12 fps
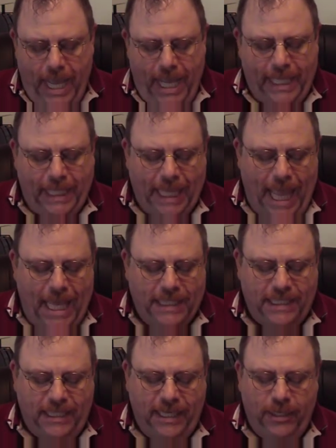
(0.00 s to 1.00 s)
And then
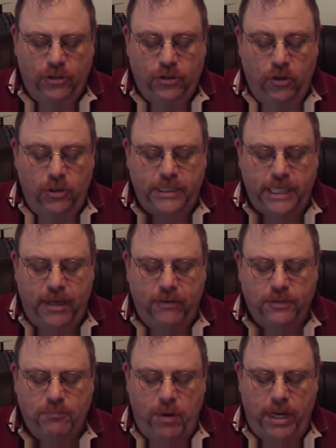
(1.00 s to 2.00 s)
lastly,
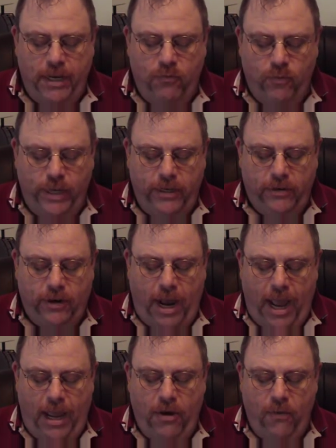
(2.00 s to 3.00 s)
Looktel's Money Reader
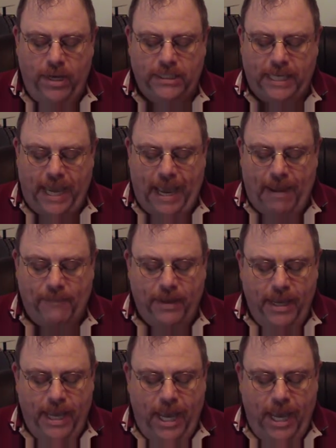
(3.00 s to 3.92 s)
iOS app